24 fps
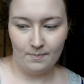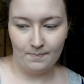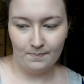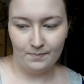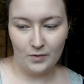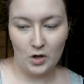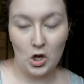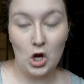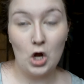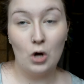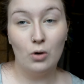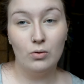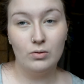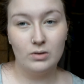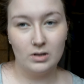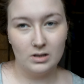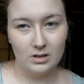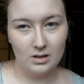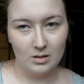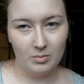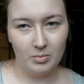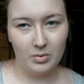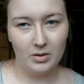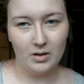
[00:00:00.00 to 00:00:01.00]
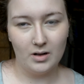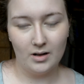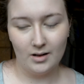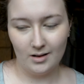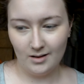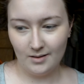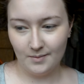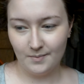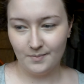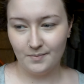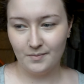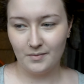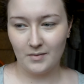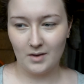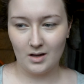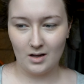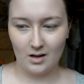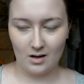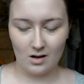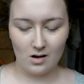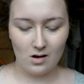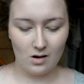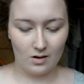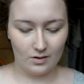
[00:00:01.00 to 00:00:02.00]
noticeable
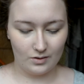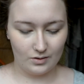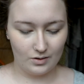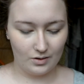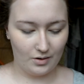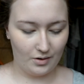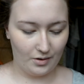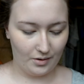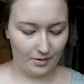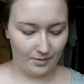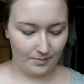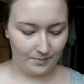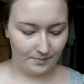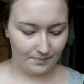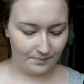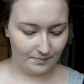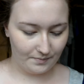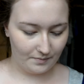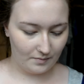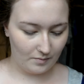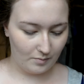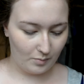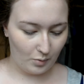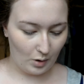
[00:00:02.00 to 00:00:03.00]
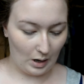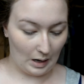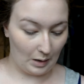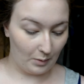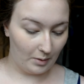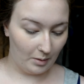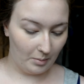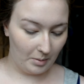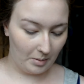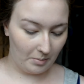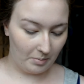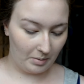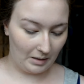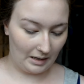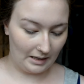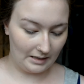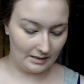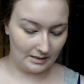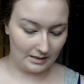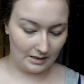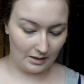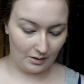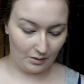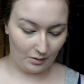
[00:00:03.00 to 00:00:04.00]
contour but I will be
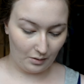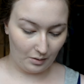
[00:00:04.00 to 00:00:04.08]
blending it